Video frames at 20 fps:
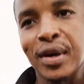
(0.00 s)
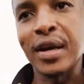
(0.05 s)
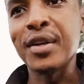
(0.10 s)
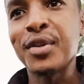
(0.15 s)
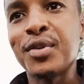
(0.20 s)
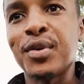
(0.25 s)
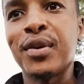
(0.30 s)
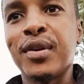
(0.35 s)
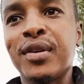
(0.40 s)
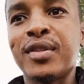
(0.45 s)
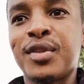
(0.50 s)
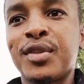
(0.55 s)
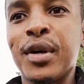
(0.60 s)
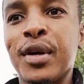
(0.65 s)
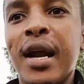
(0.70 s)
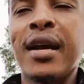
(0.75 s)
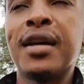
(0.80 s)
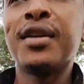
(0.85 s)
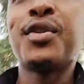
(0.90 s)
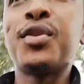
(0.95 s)
to trying
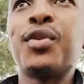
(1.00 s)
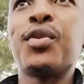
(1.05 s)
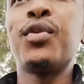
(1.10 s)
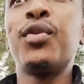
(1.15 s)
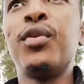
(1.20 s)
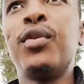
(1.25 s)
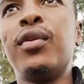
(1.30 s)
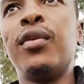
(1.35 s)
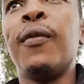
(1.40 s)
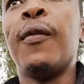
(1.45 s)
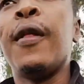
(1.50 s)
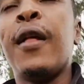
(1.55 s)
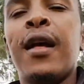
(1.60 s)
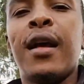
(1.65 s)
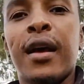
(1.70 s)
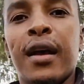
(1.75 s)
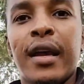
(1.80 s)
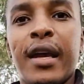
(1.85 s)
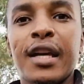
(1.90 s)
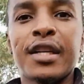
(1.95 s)
to
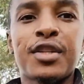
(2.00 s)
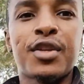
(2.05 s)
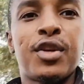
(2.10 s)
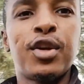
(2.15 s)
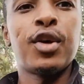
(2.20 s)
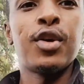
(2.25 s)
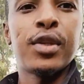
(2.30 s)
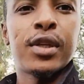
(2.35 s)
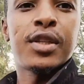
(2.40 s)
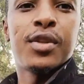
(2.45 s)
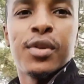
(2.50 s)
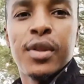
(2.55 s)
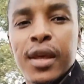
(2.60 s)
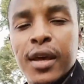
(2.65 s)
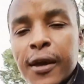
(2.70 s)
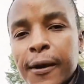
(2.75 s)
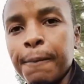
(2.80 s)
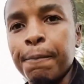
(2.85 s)
get closer to the